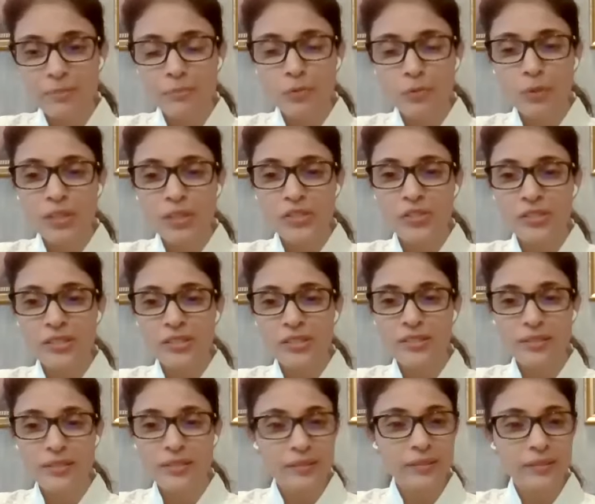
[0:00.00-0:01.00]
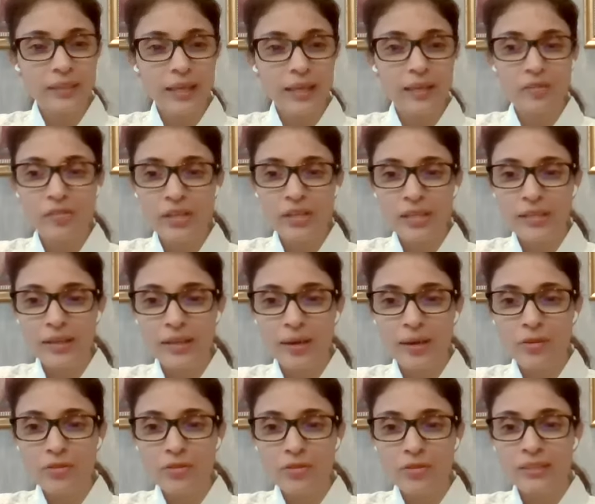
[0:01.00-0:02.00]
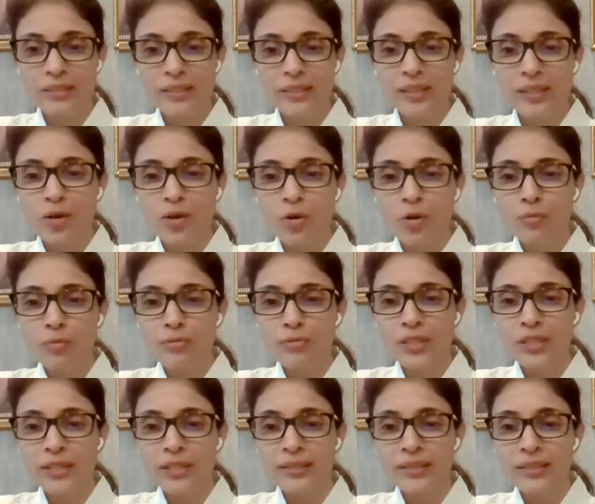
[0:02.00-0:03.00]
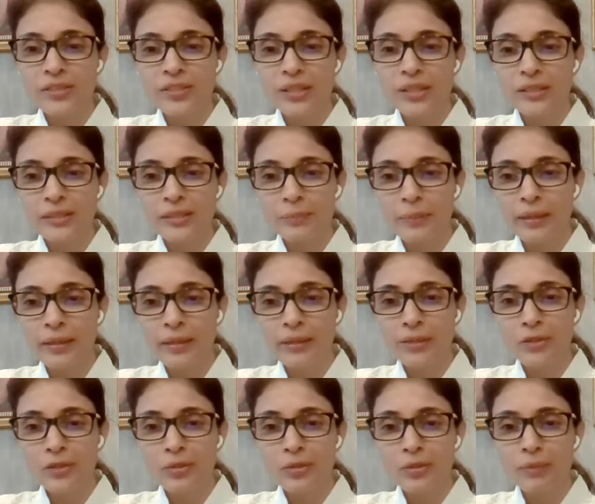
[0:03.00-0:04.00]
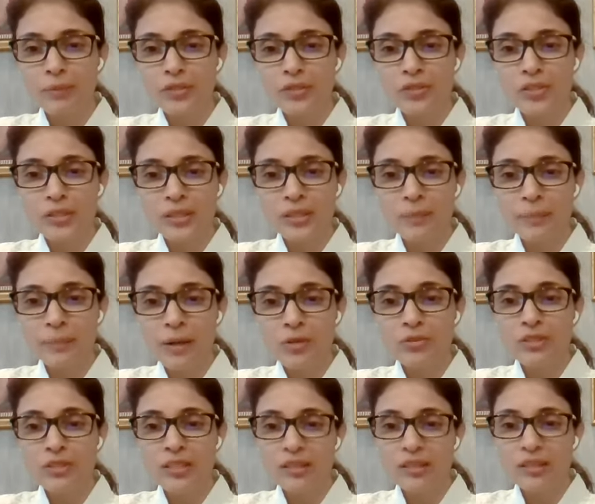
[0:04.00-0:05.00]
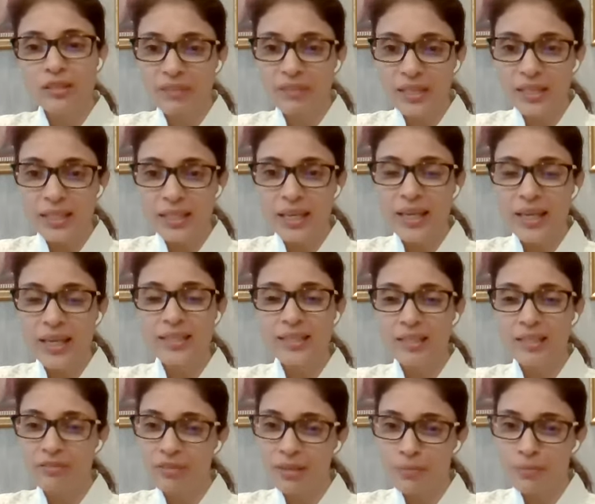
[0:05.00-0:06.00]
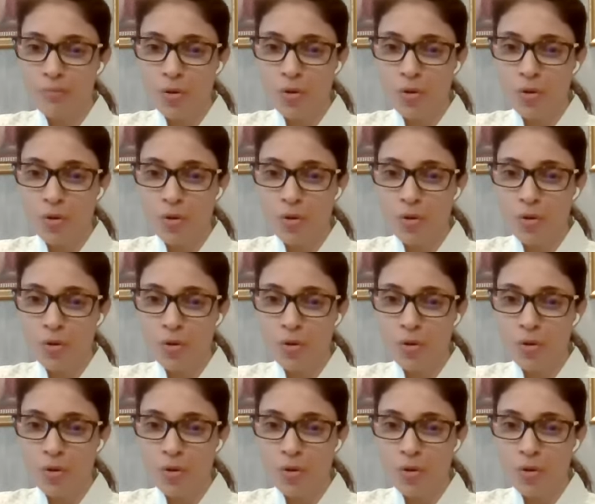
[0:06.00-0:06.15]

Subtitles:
some questions here. I'll read it out. Om Shanti Charlie Bhai, you mentioned about giving and giving